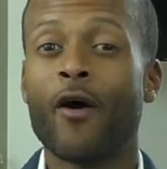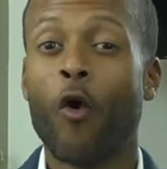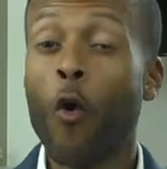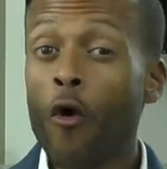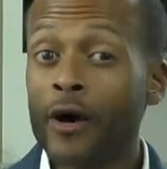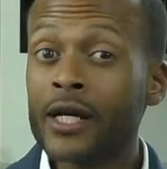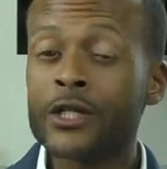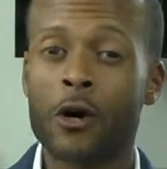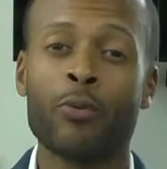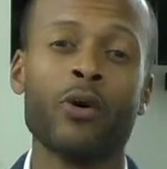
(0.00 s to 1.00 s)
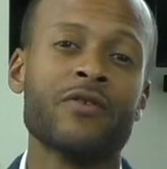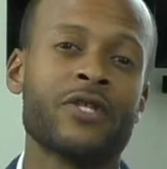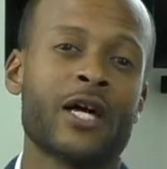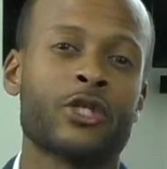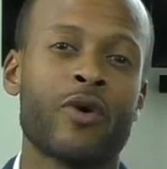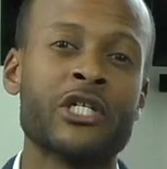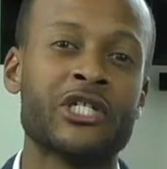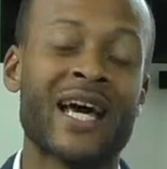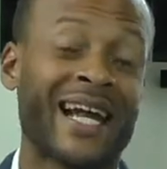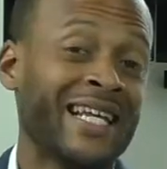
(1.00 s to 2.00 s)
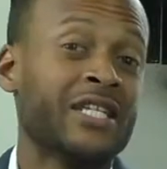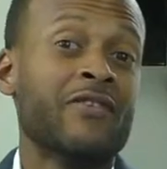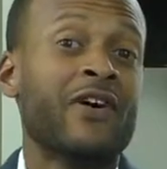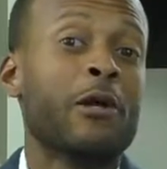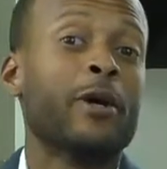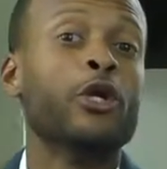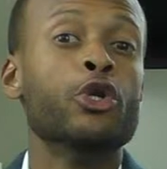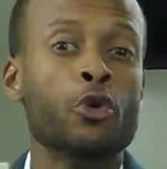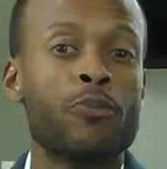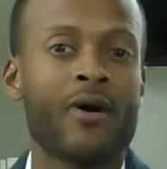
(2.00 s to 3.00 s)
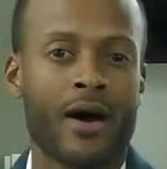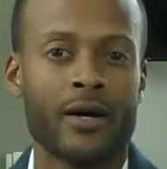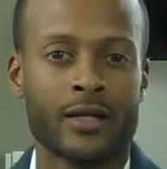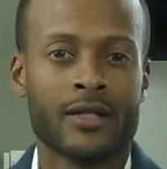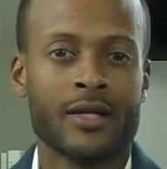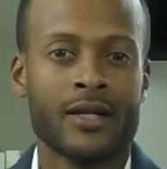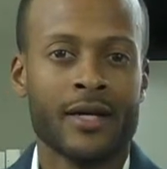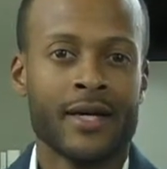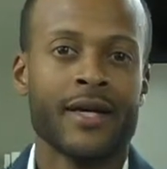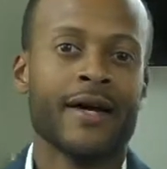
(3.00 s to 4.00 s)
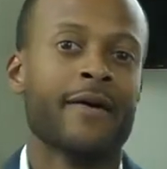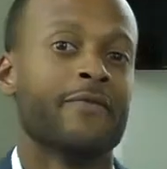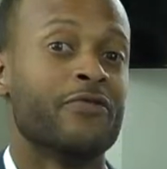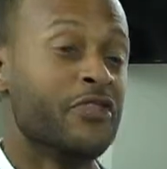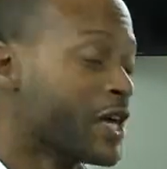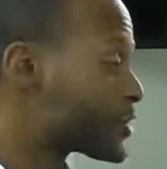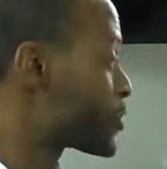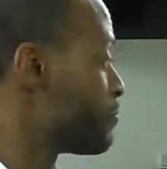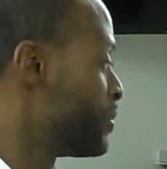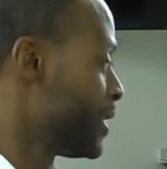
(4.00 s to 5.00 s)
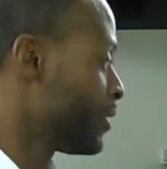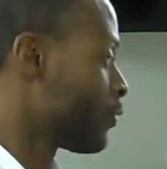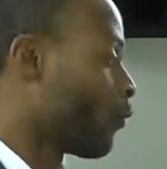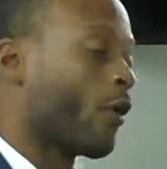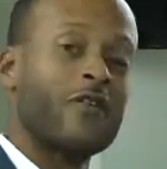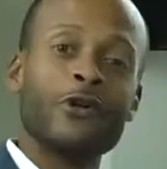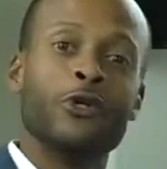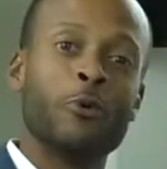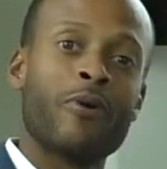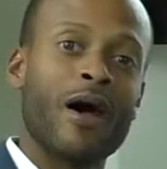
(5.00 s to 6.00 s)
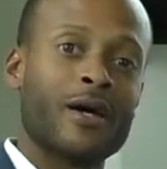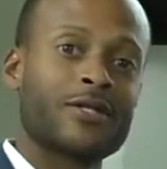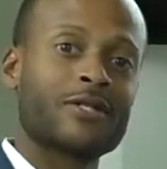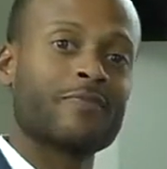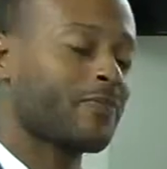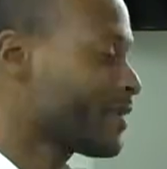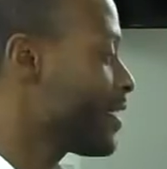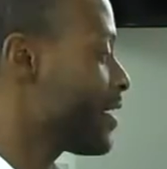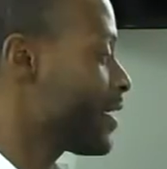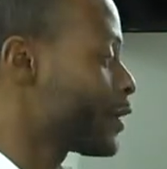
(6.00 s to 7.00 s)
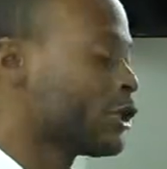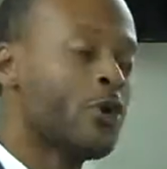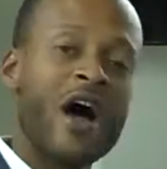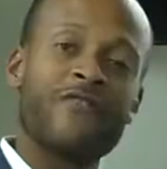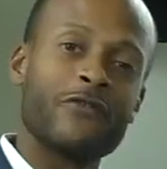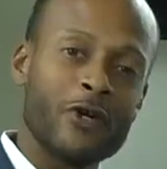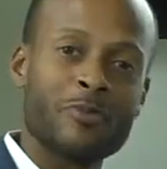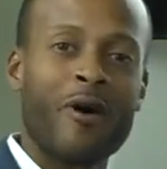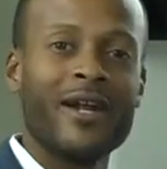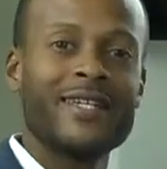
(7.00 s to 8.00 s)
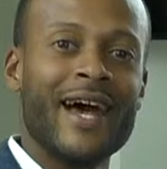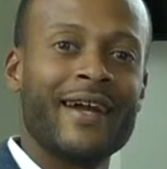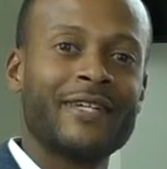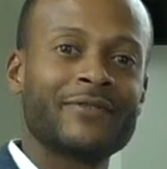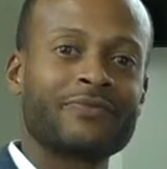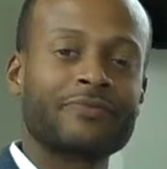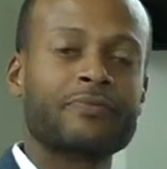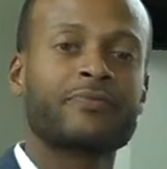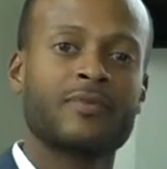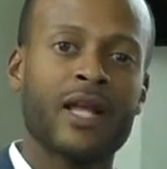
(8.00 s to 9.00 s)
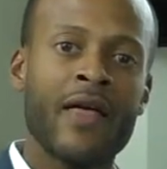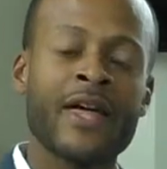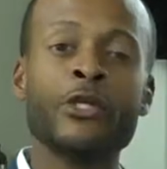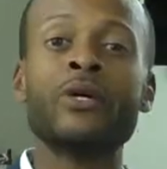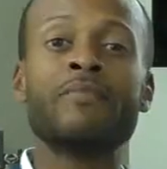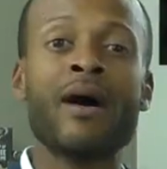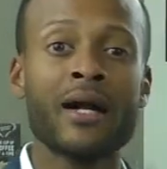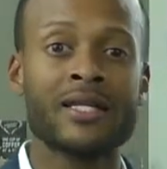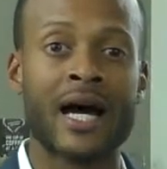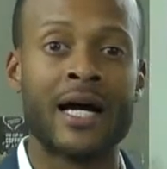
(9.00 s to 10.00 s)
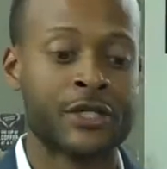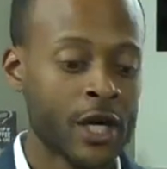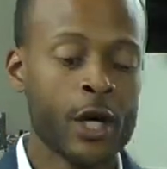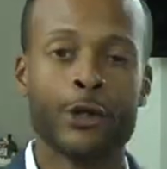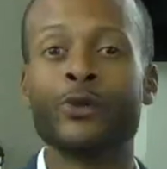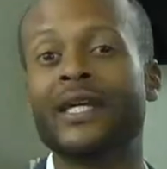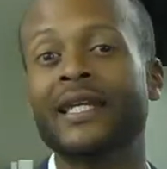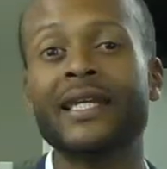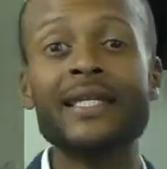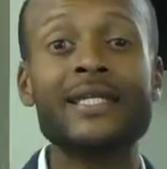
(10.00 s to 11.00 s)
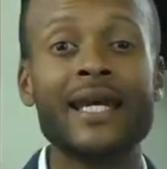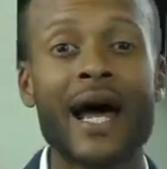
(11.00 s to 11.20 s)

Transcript: Or is there a point of saturation and I need to develop a new product? This could be one of your new products. You have first-party data that you can monetize. You can lease it